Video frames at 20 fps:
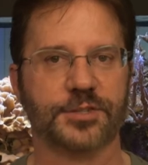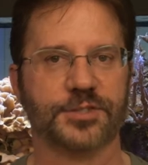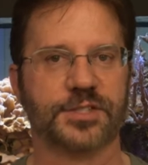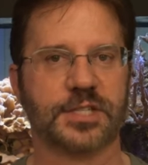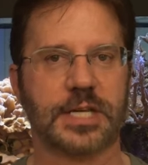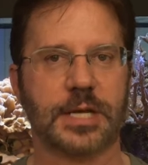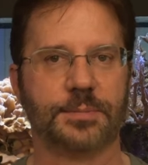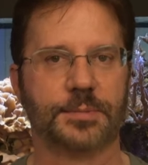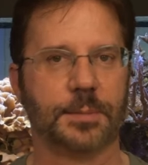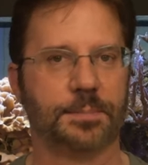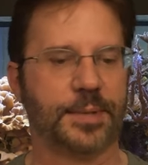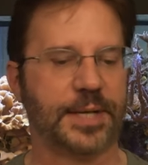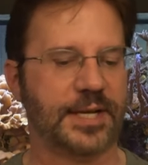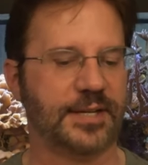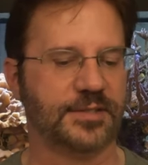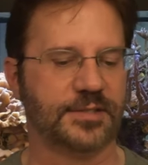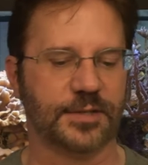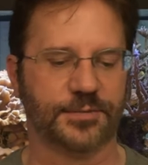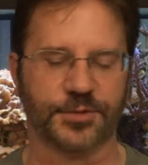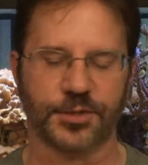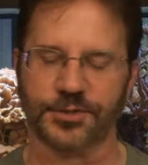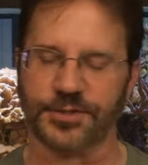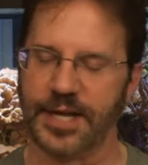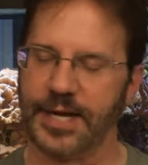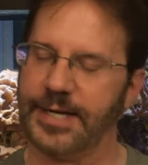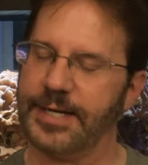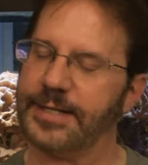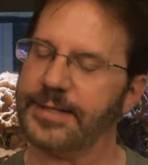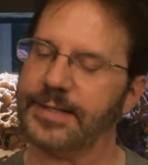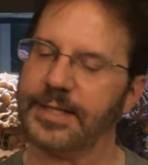to keep the peace. If there's
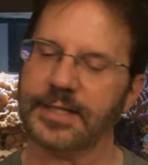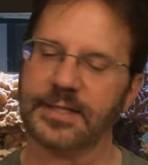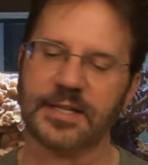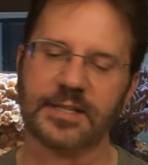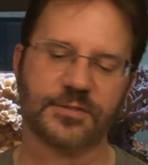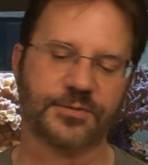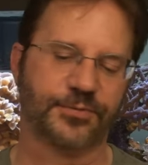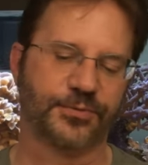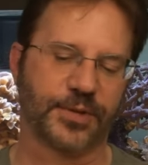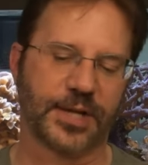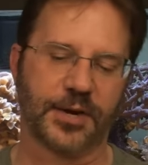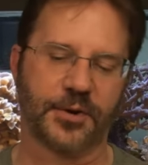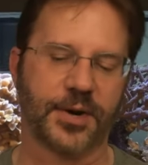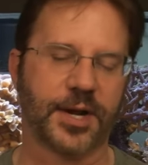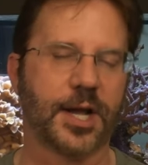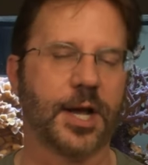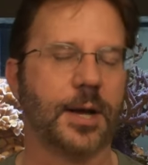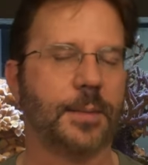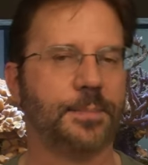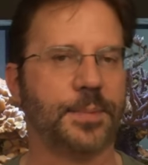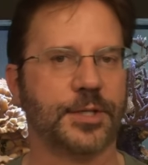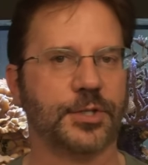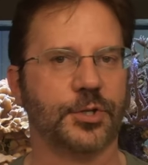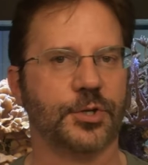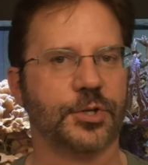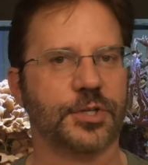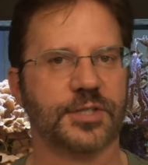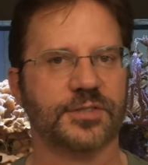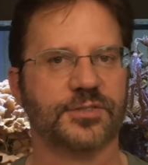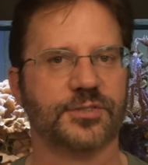anything that's flaring up and
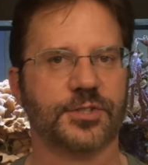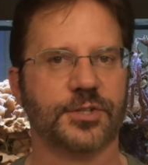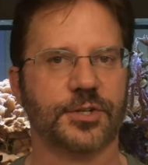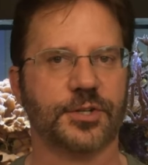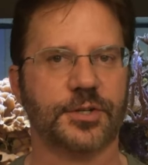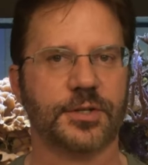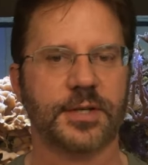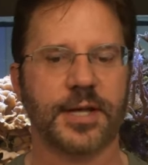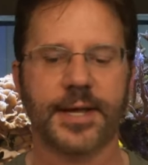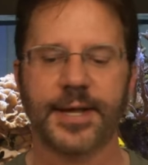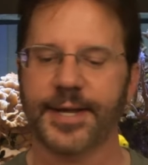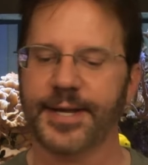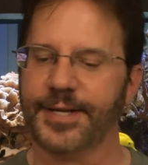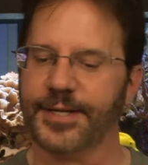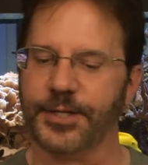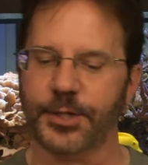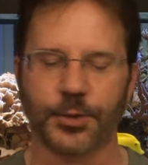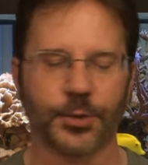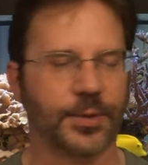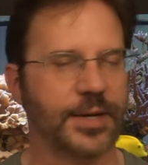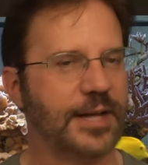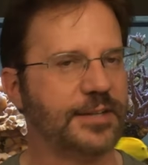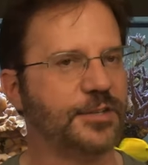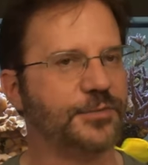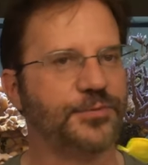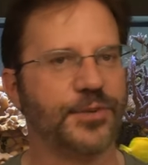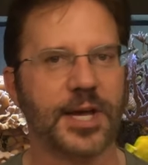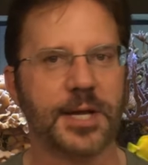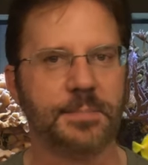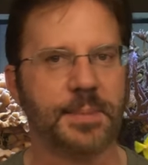you're concerned, you don't have to
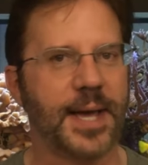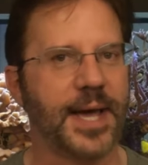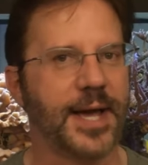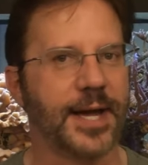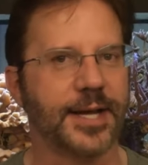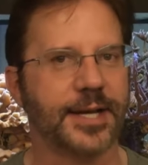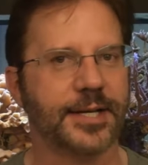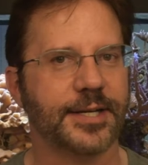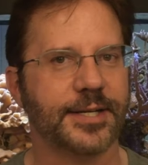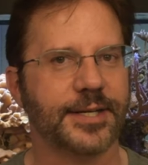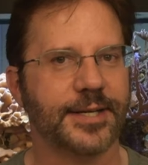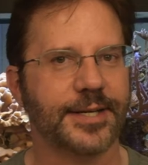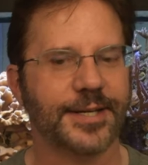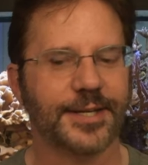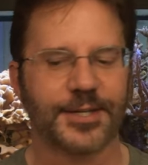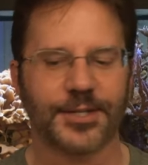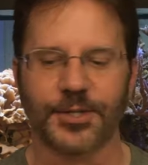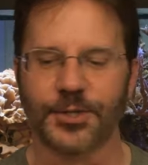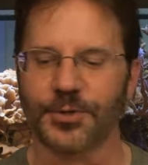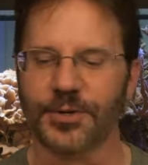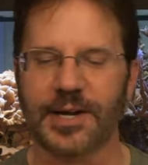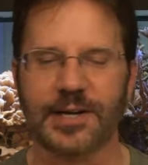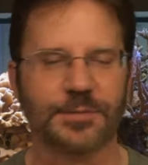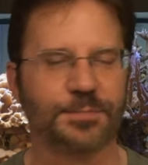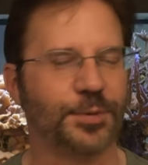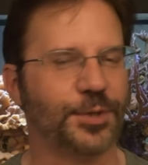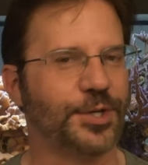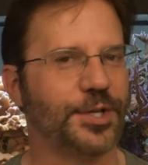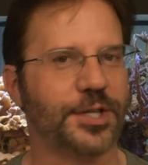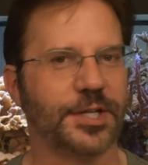fight back you don't have to
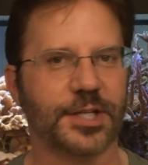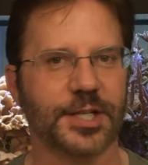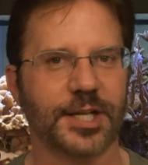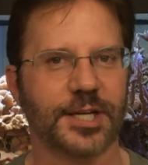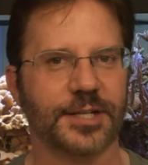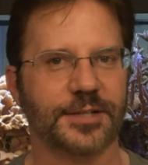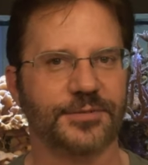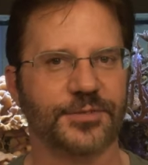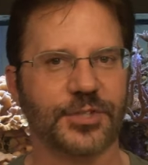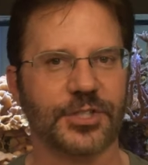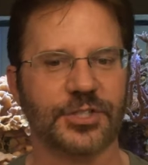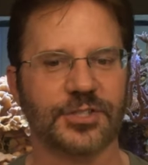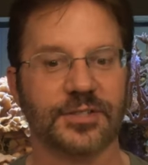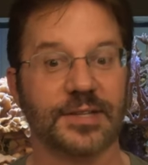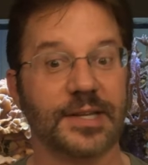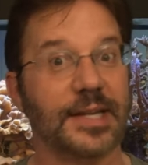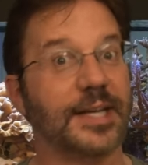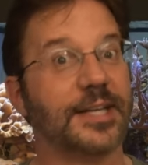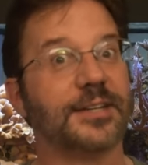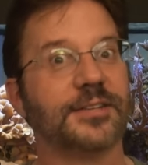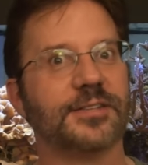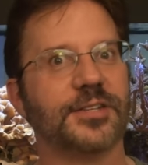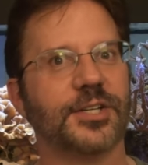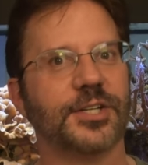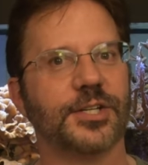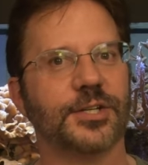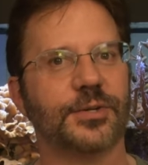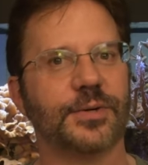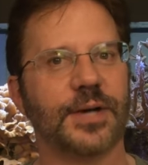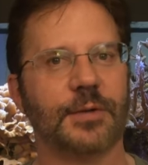put on the gloves. You can just let us
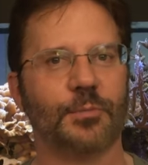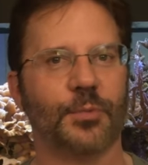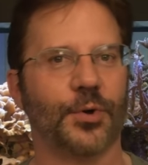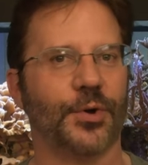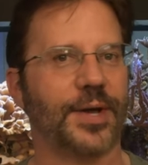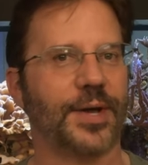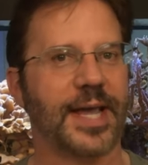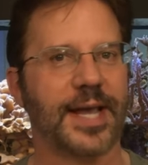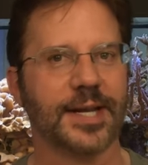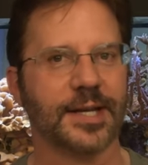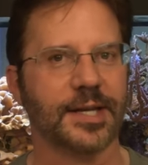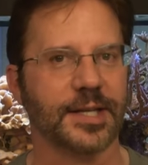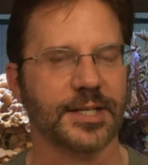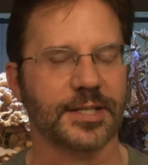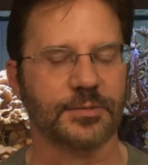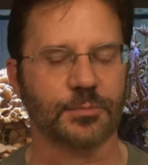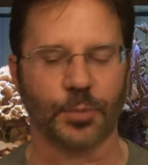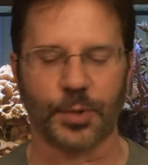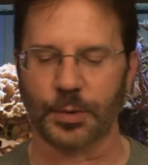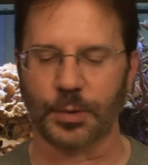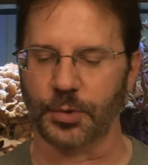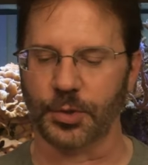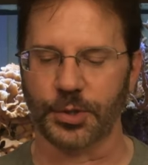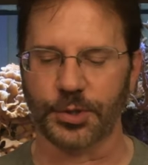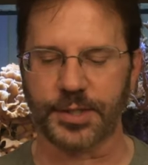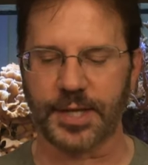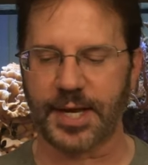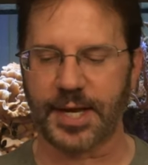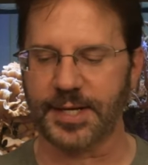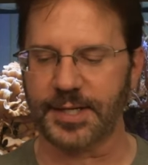know and we'll handle it. We'll
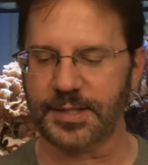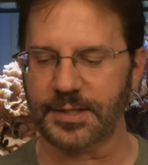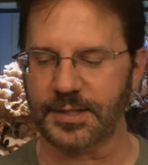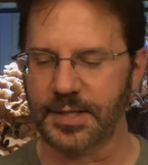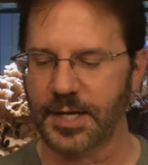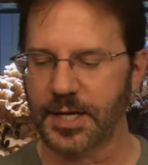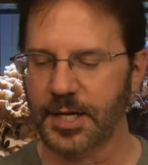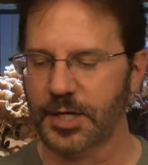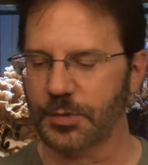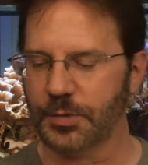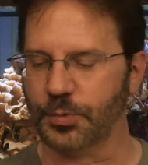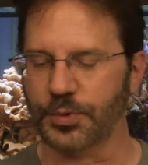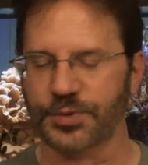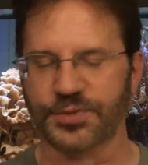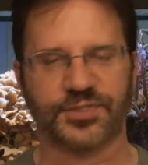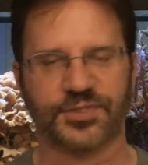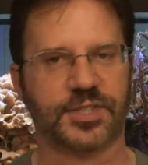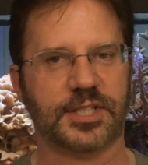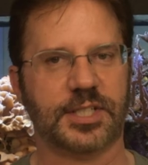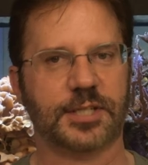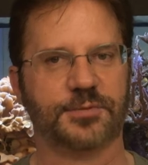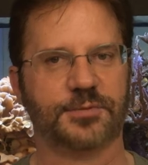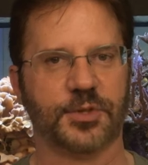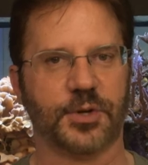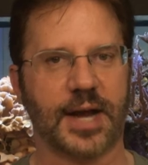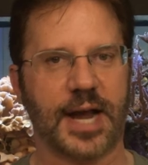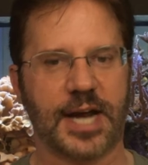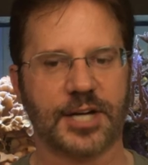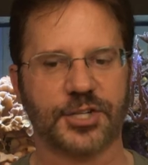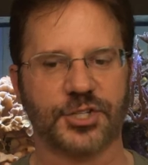look at it. We'll see if there
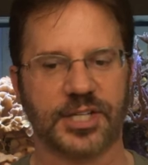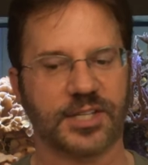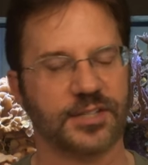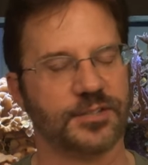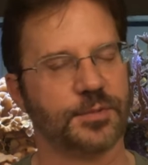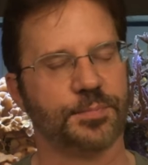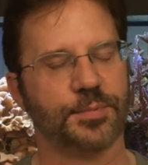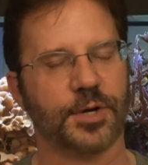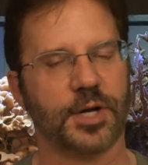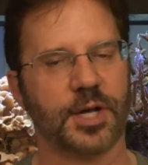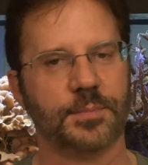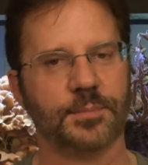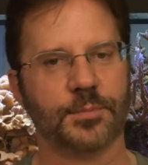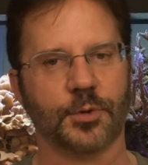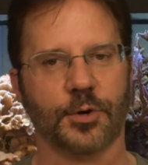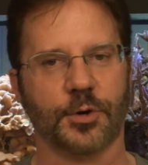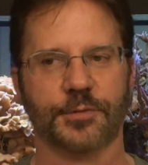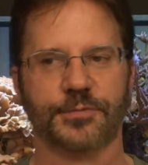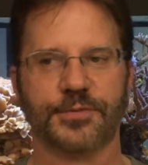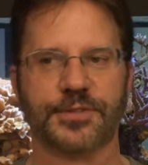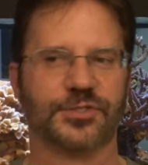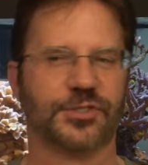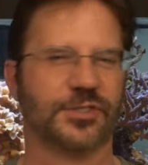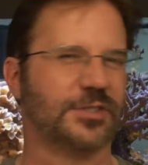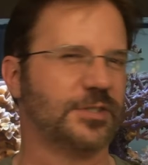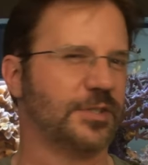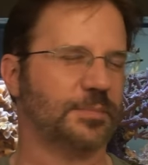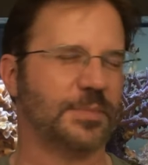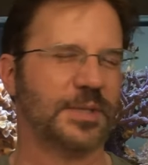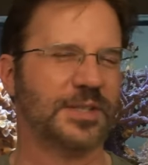actually is a problem or if it's
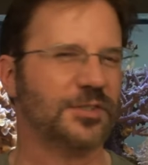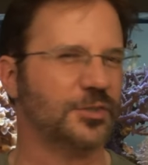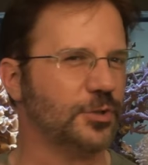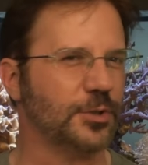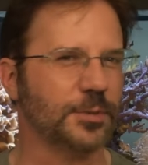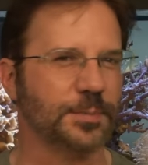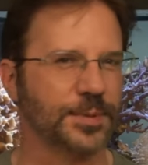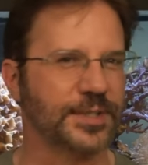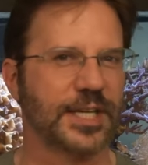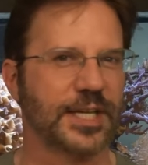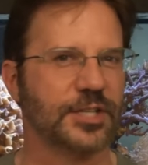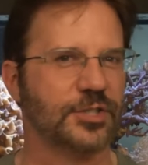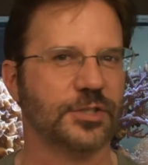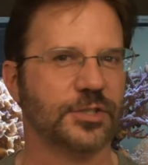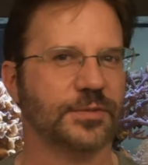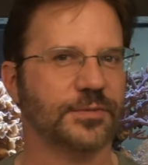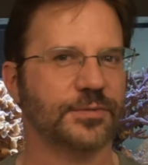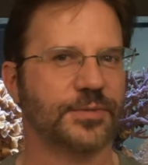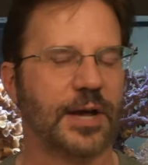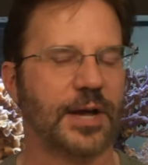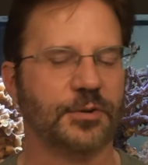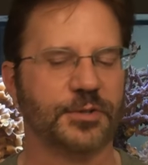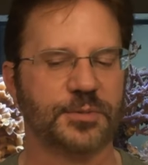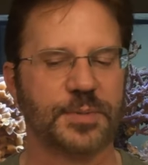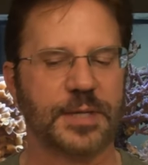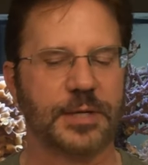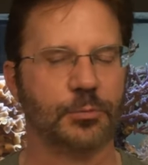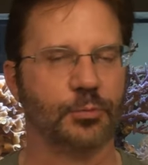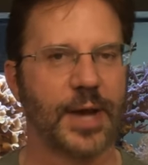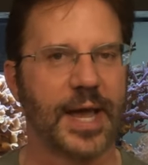just a misinterpretation of how it's
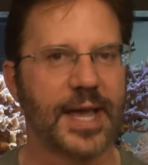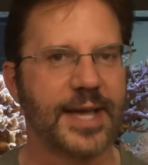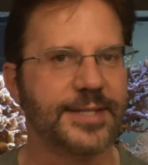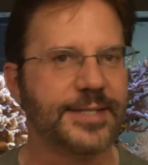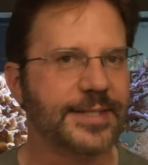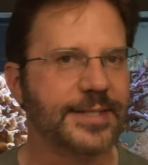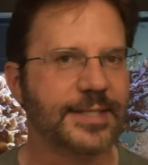being read.